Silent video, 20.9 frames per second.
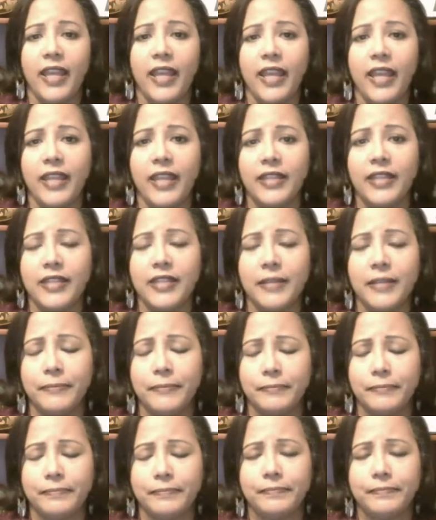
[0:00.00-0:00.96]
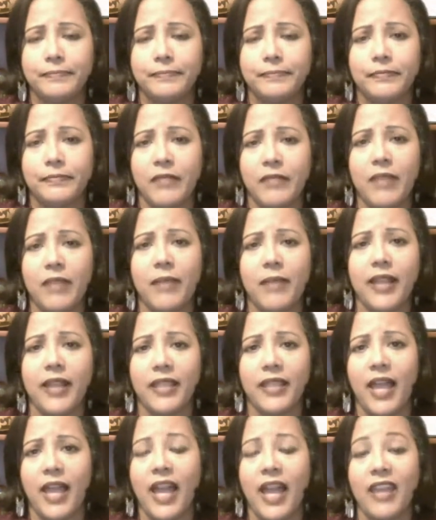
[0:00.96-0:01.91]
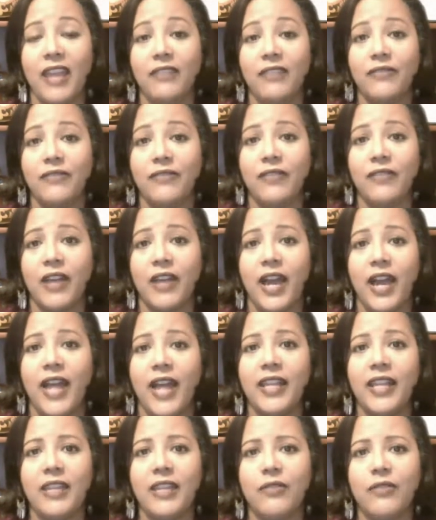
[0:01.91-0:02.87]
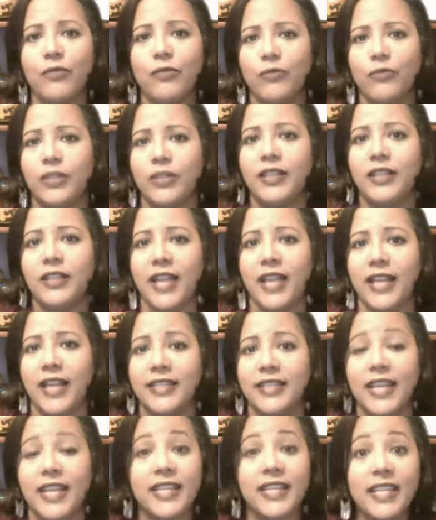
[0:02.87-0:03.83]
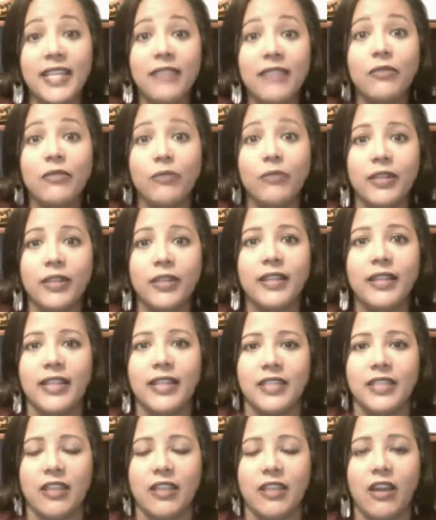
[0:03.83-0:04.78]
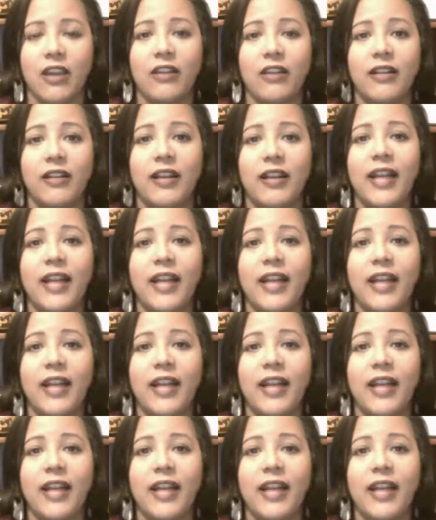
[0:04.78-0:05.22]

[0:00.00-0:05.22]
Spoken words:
And in my life, I didn't even realize it, y'all.